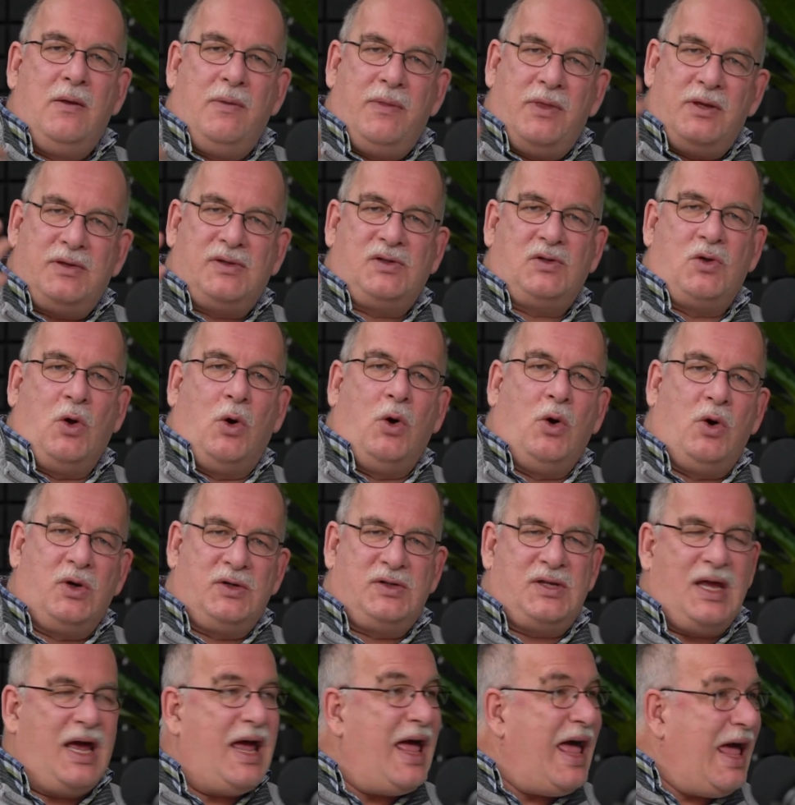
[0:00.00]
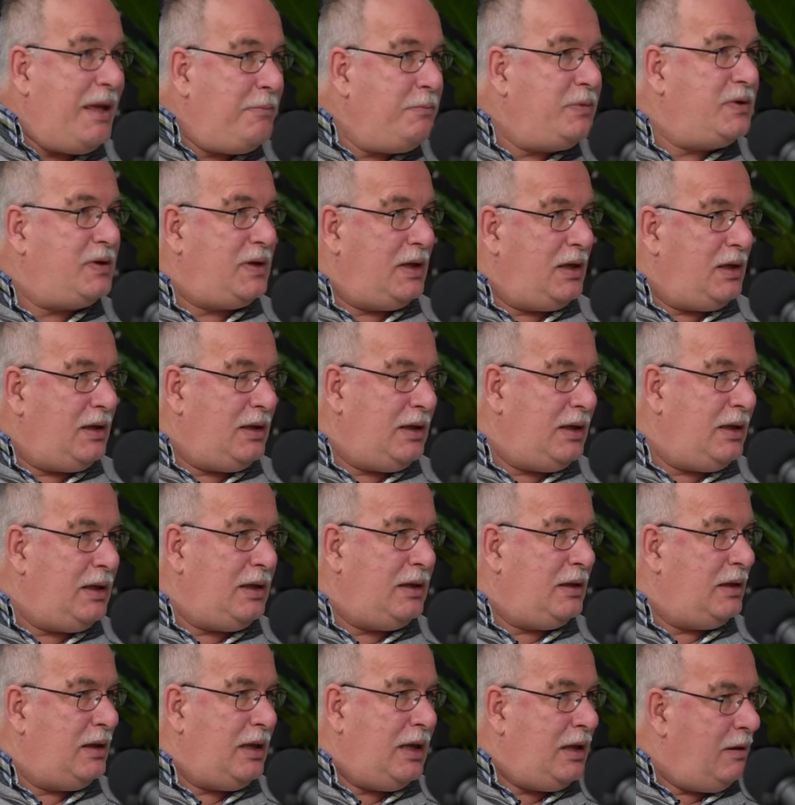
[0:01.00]
the stores are empty
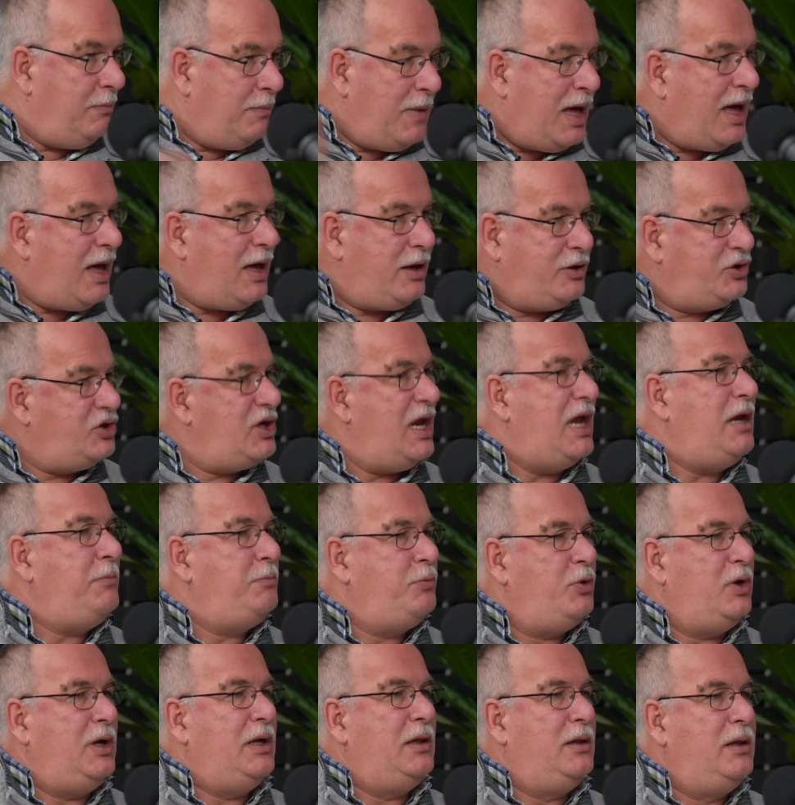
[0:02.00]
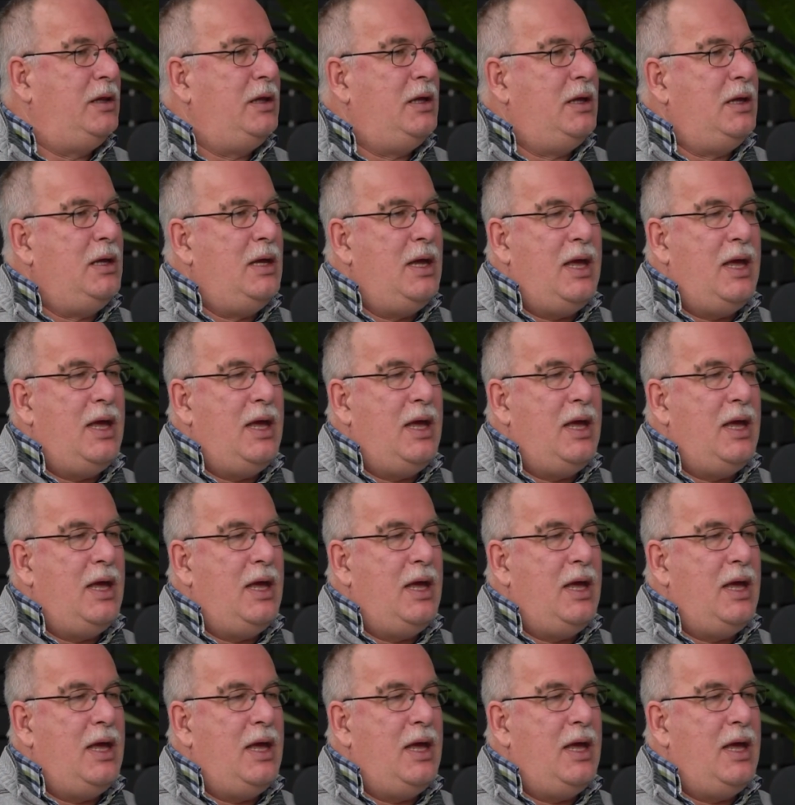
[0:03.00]
in March, April,